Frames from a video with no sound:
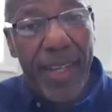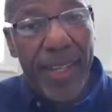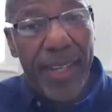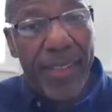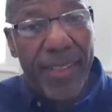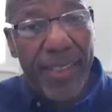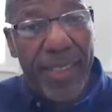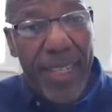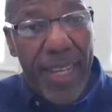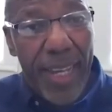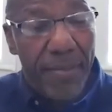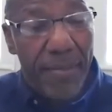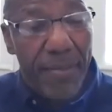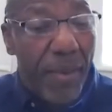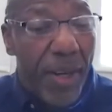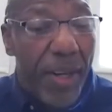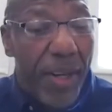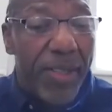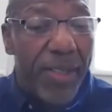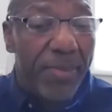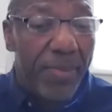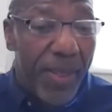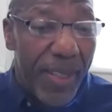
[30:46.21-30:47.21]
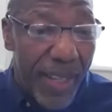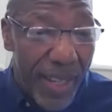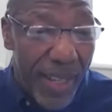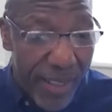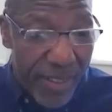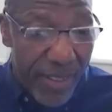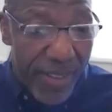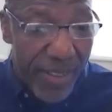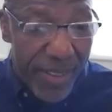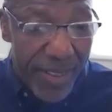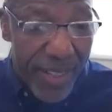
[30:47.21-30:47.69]
and and multiple
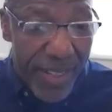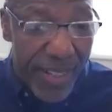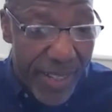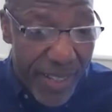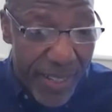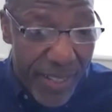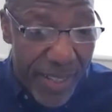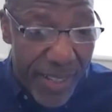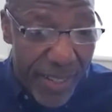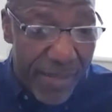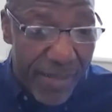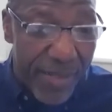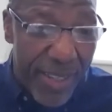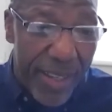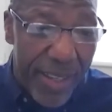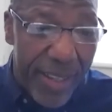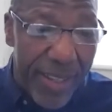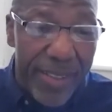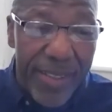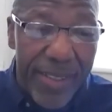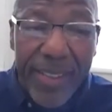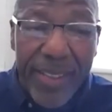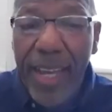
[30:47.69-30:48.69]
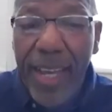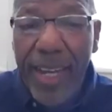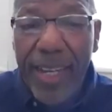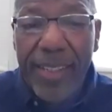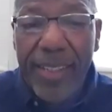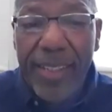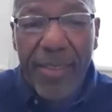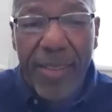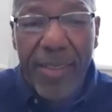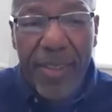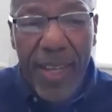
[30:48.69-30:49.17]
other initiatives that that